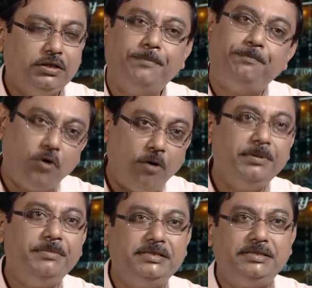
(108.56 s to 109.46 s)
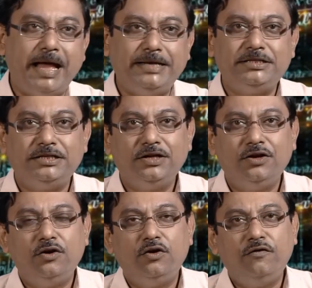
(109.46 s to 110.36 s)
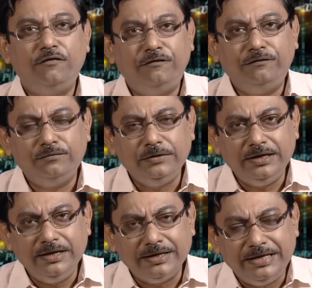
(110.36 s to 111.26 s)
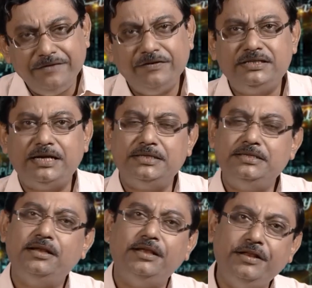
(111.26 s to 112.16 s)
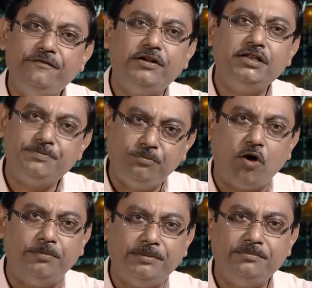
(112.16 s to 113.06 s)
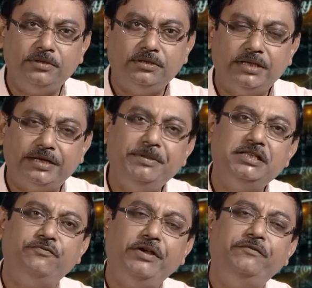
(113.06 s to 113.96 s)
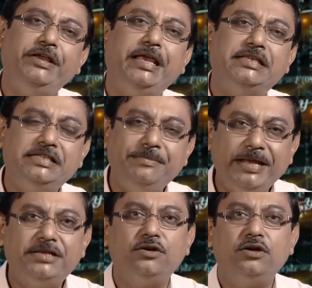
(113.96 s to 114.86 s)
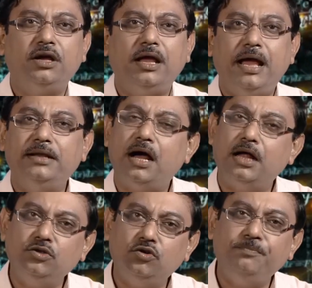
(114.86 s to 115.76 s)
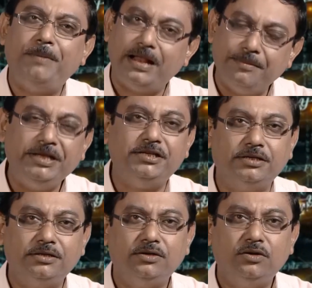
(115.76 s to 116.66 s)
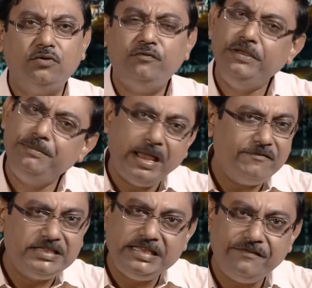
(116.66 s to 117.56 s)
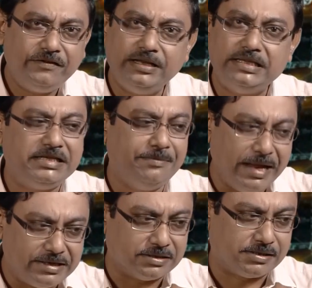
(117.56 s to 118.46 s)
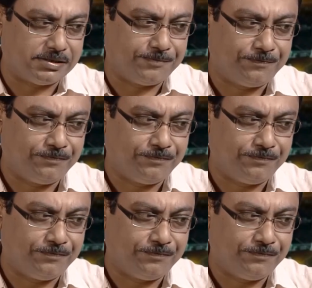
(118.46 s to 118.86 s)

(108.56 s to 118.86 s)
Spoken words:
the problem is that in a given statistical inference problem, that means when we estimate an unknown parameter, we may have several estimators.